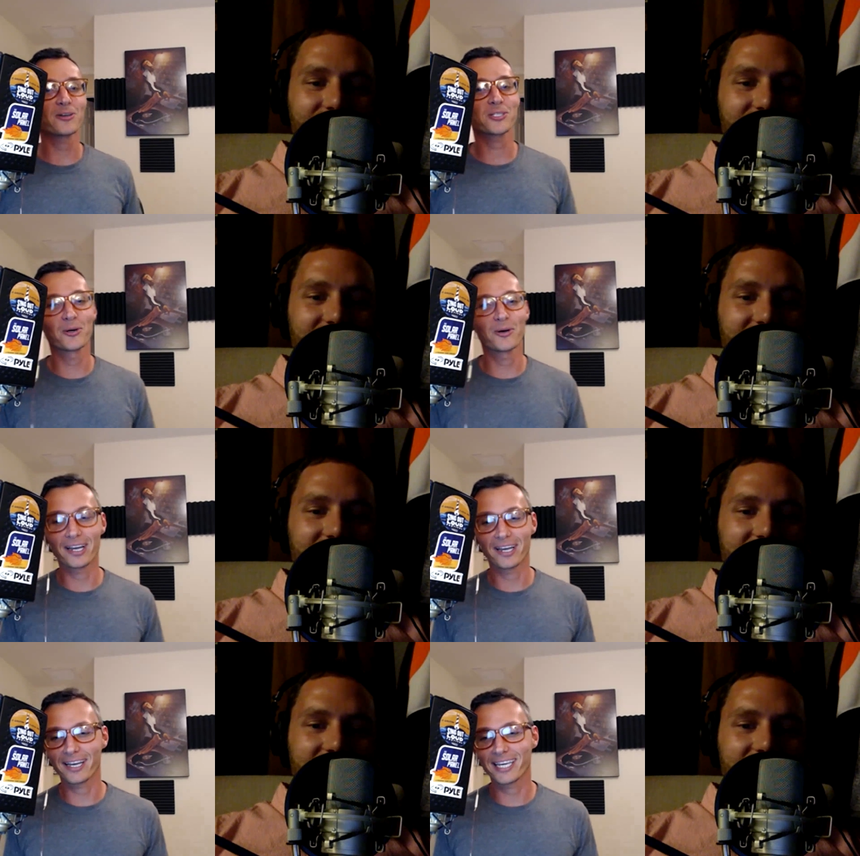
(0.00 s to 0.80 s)
Speaker 1: and also
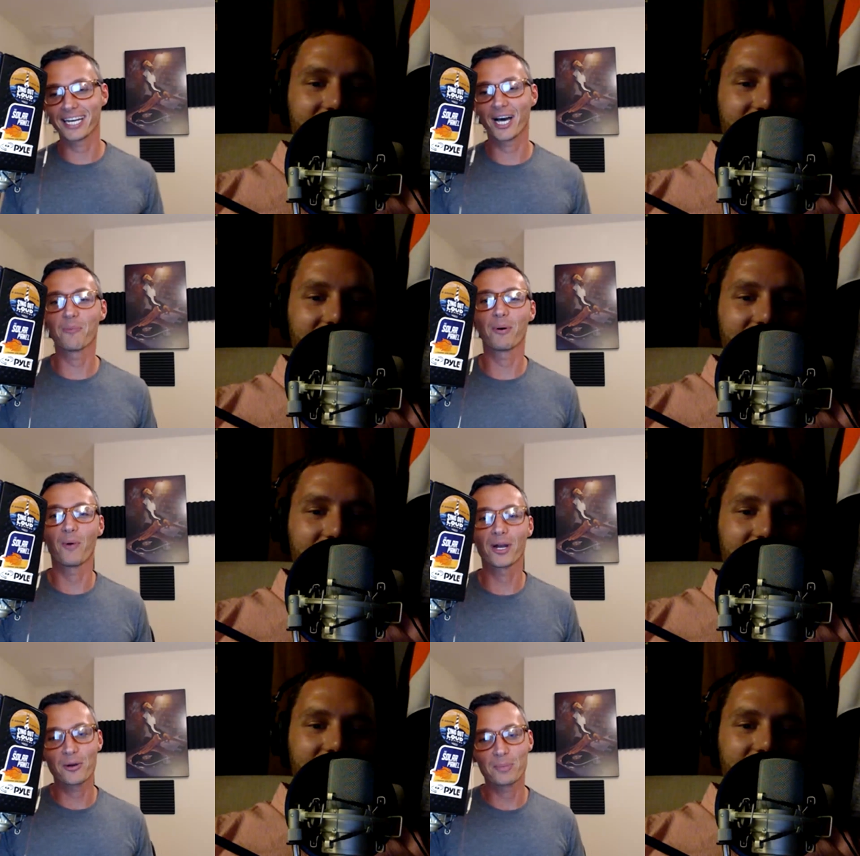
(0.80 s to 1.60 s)
I, I can't help but
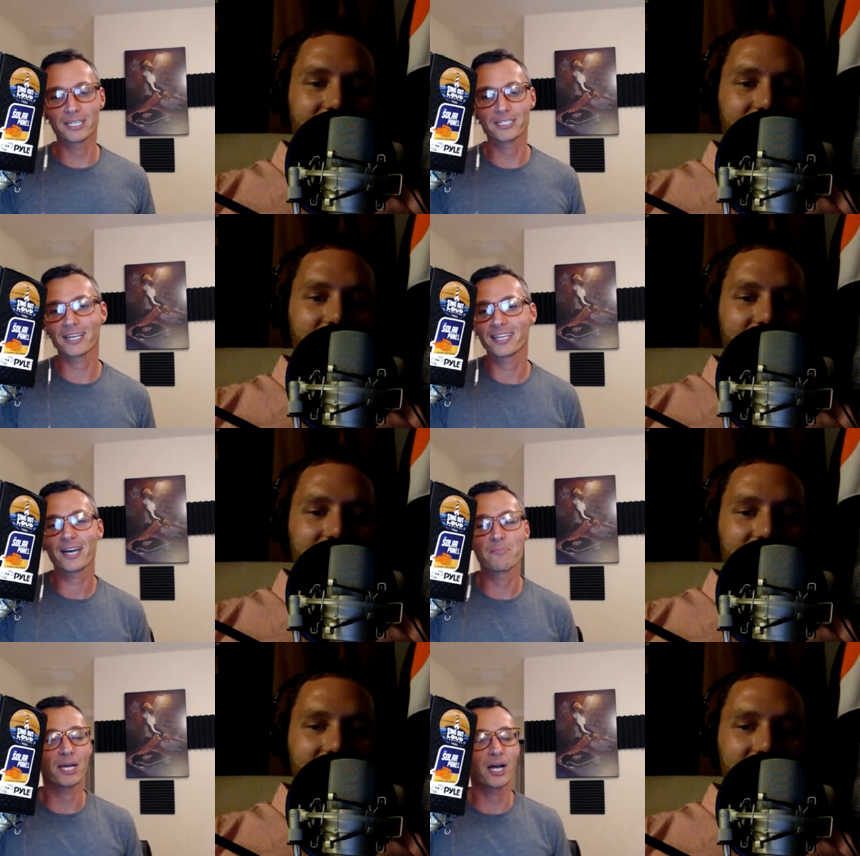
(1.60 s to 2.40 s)
wonder because I
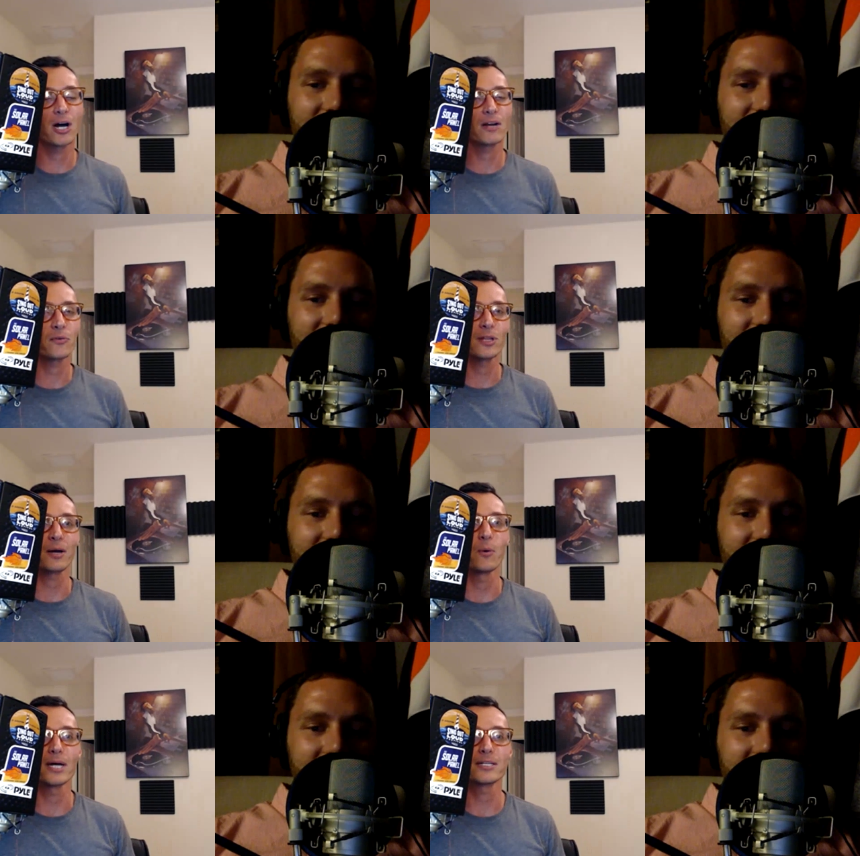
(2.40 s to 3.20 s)
think I've been gone for
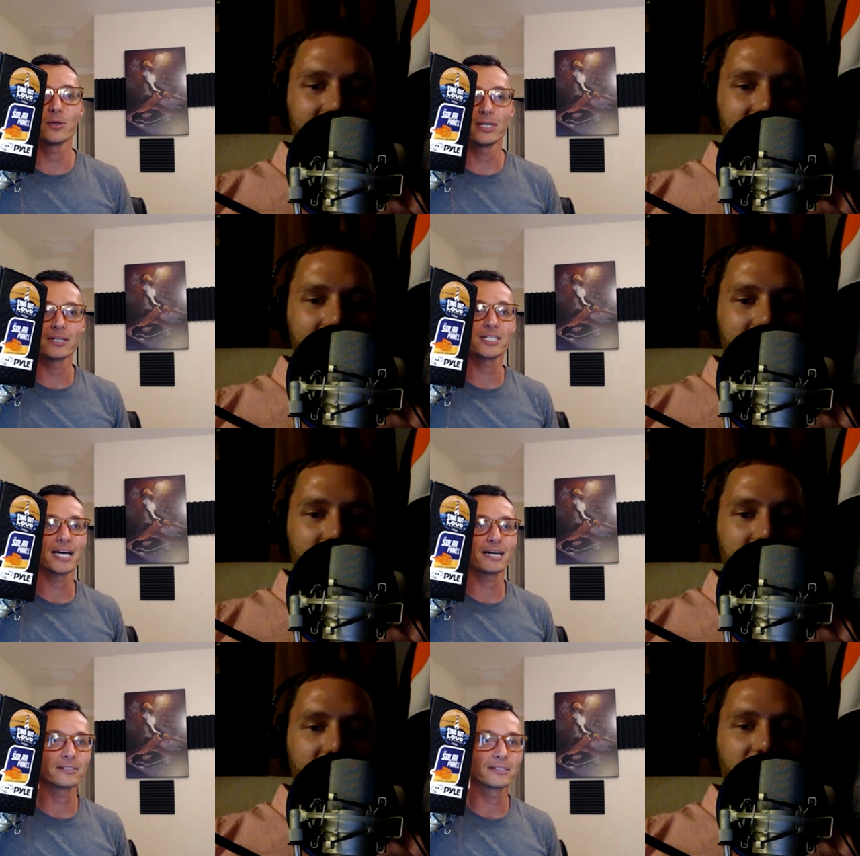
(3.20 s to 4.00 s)
like what two years
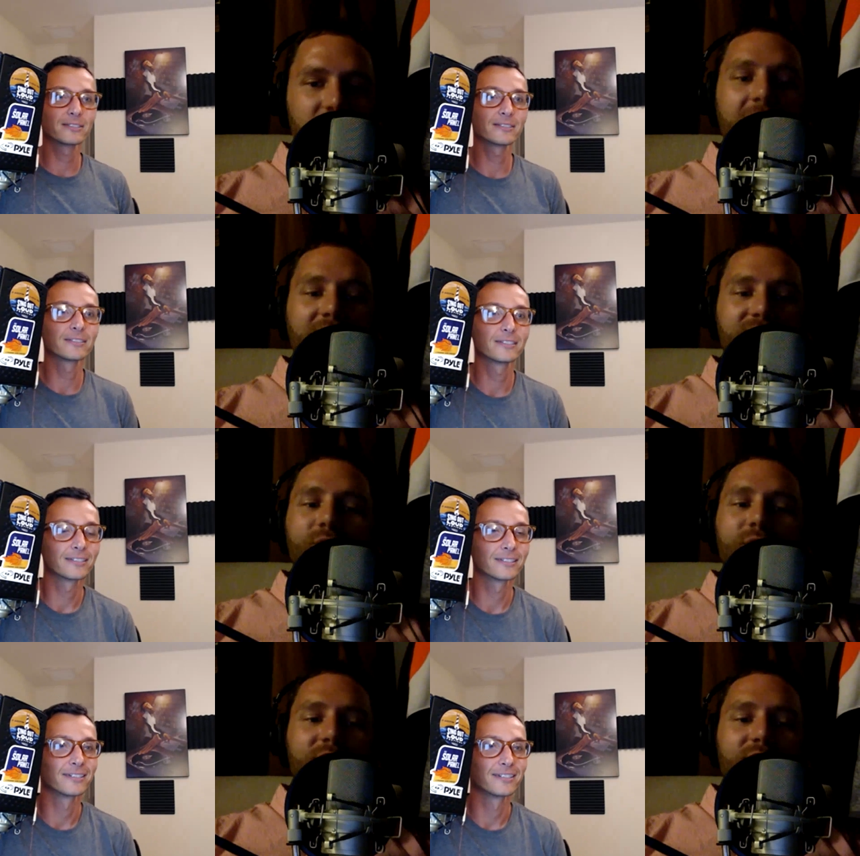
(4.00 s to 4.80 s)
now.
Speaker 2: Yeah, it's
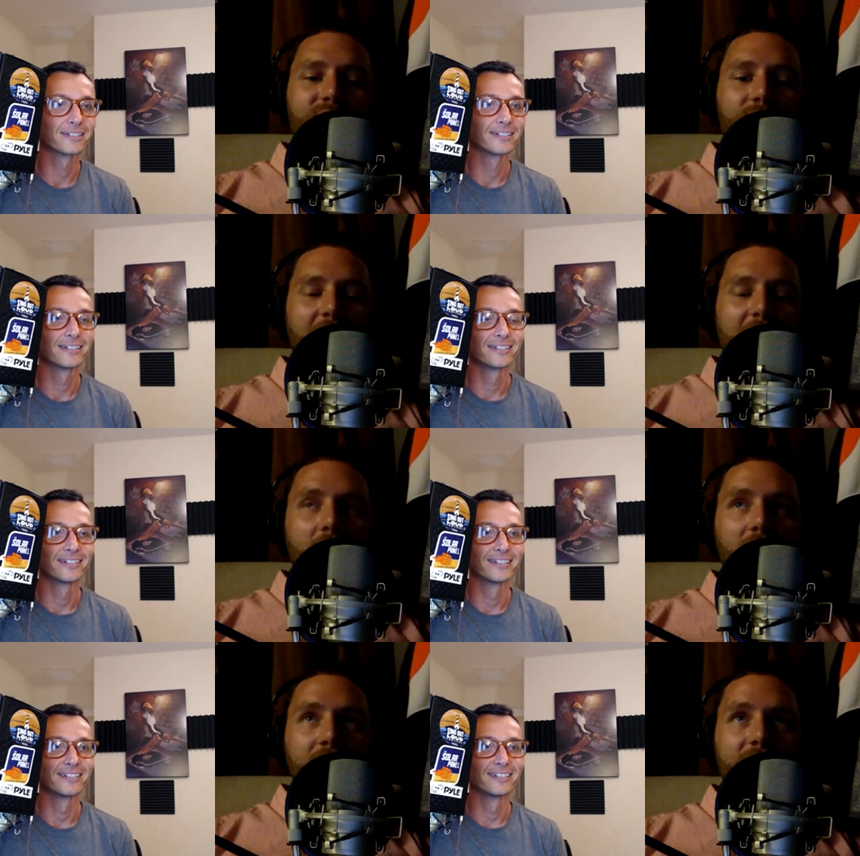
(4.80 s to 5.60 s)
two years
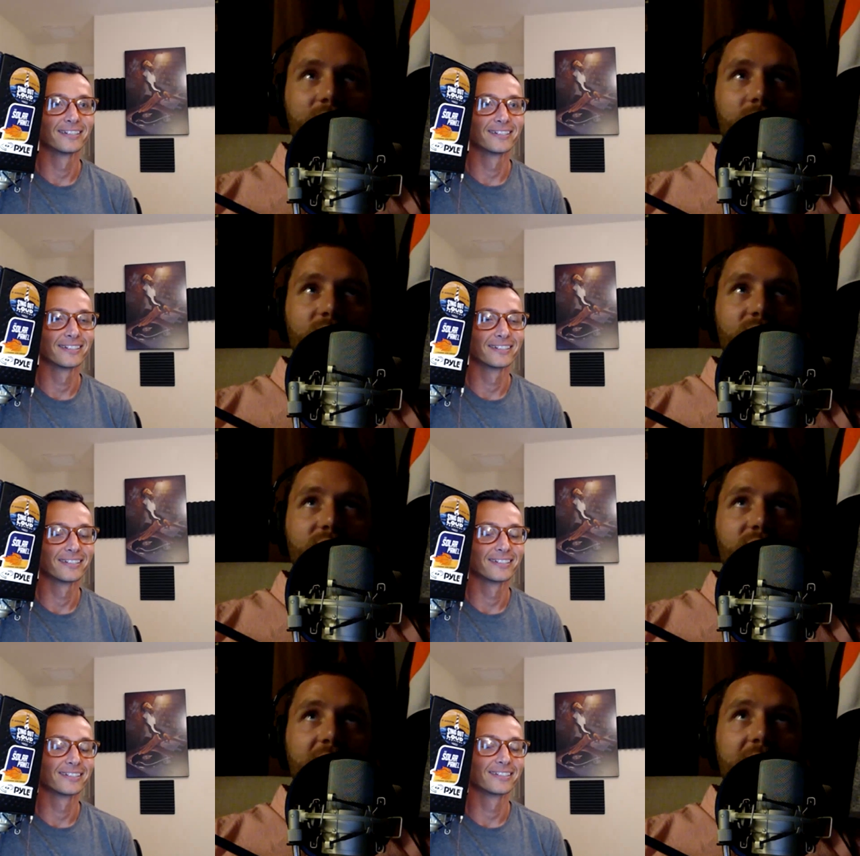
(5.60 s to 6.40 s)
about because uh, it
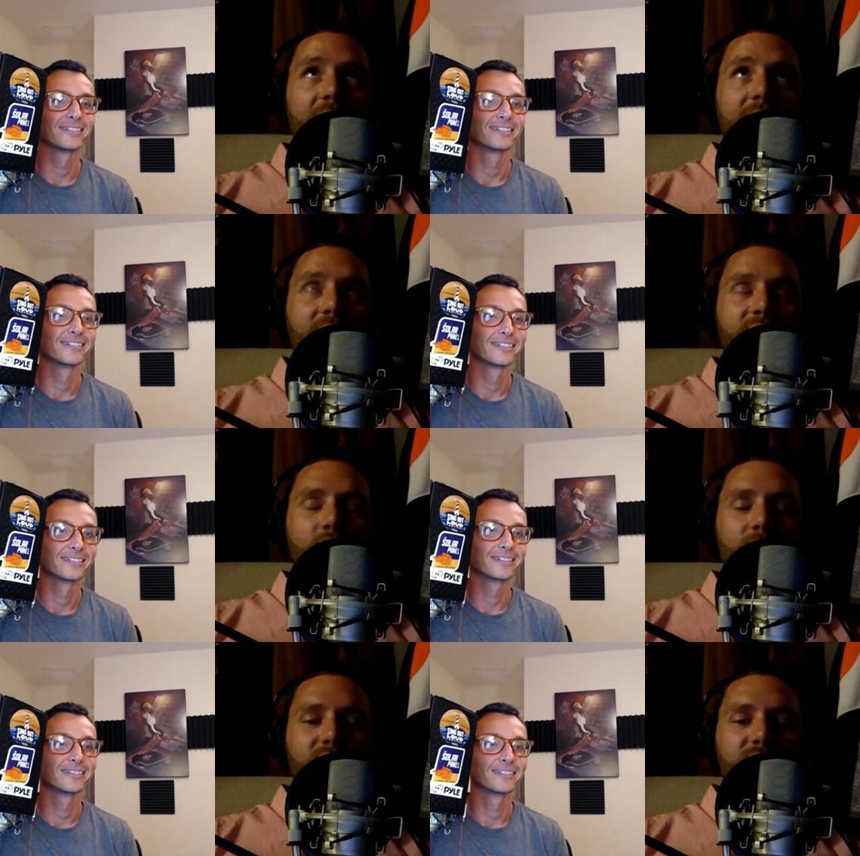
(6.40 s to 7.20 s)
was yeah end of
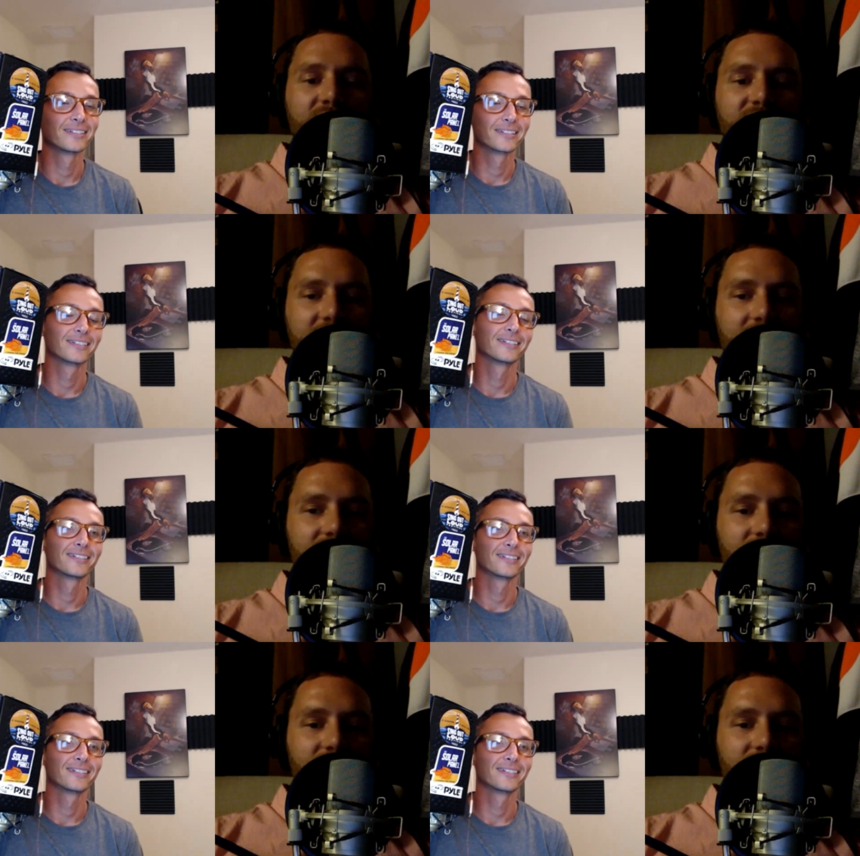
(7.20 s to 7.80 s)
2017,